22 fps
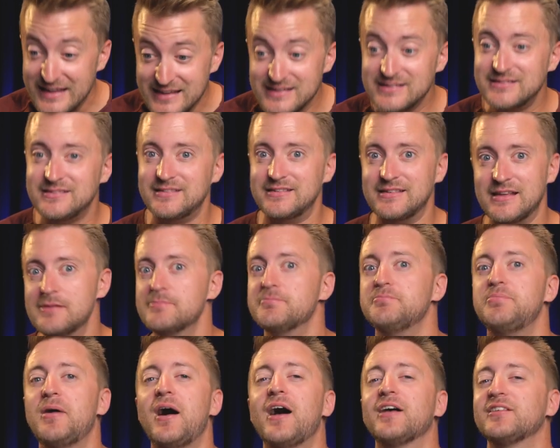is
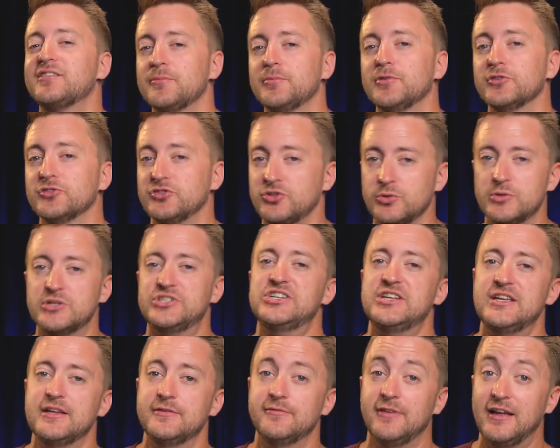impossible to
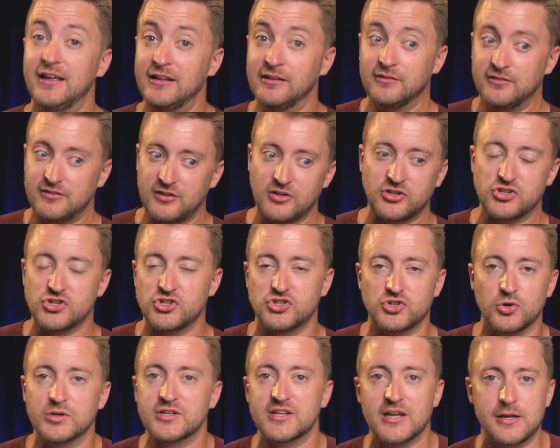achieve in such a
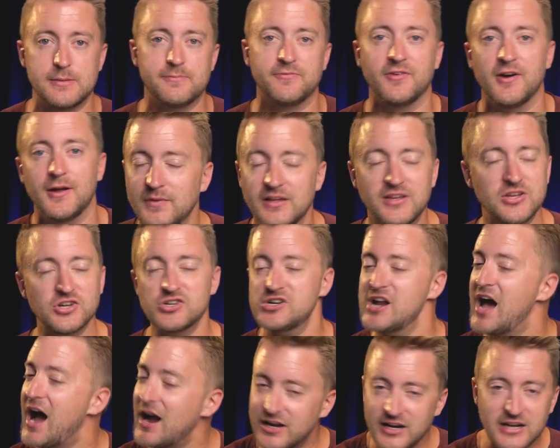short time frame. Like, you're
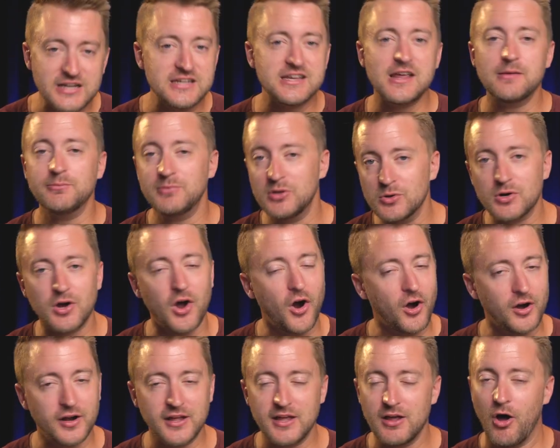not going to debut at
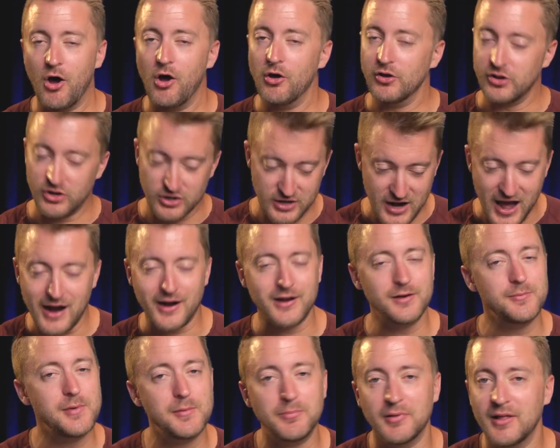Carnegie Hall. You're not
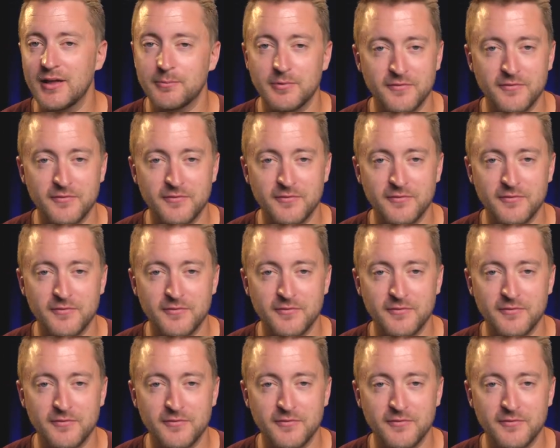going to be playing